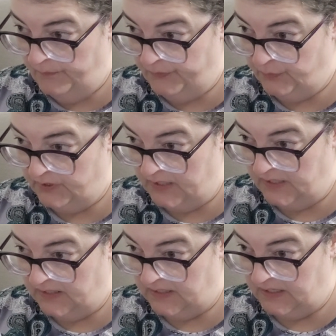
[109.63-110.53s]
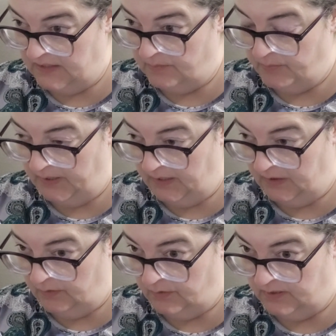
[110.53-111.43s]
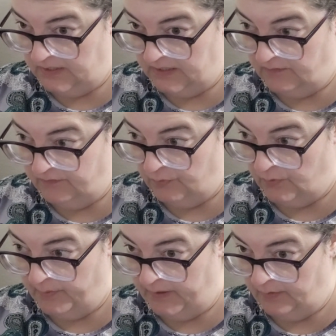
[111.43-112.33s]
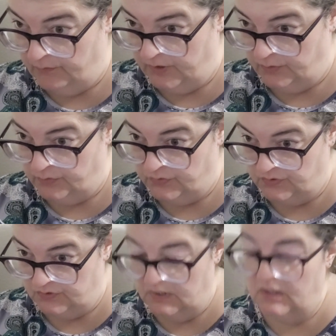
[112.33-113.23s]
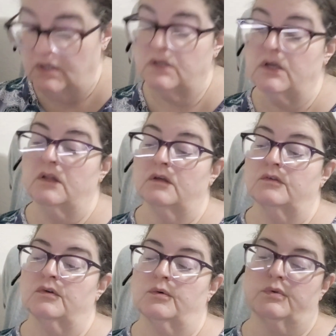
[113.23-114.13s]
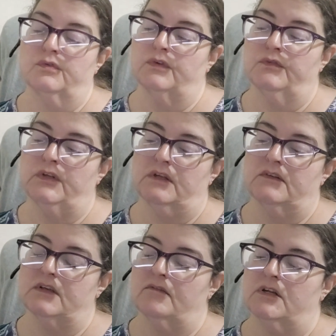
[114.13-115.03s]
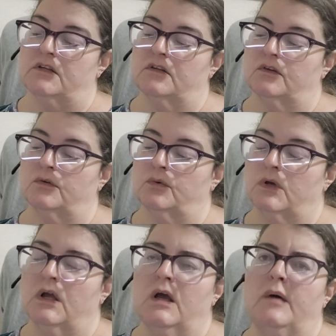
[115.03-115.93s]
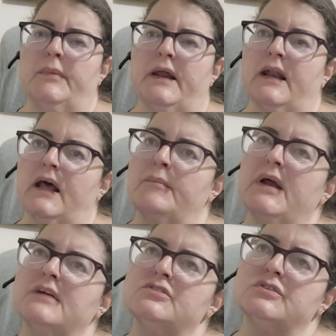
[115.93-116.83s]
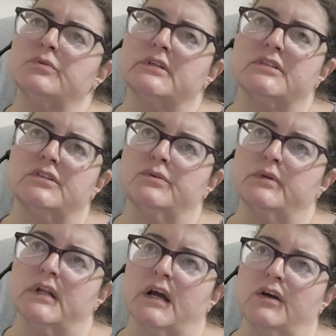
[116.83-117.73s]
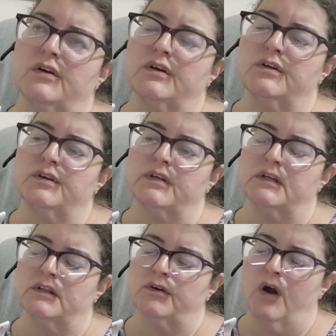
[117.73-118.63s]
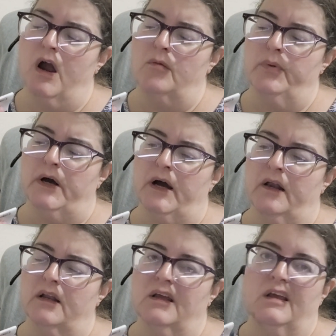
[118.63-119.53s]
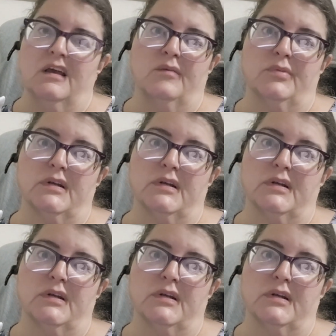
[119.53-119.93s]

$3.99 a pound, and I got a 4-pound roast, and so it was $15.72. And I'm not sure what to do with it. I could cook it in a crock pot, but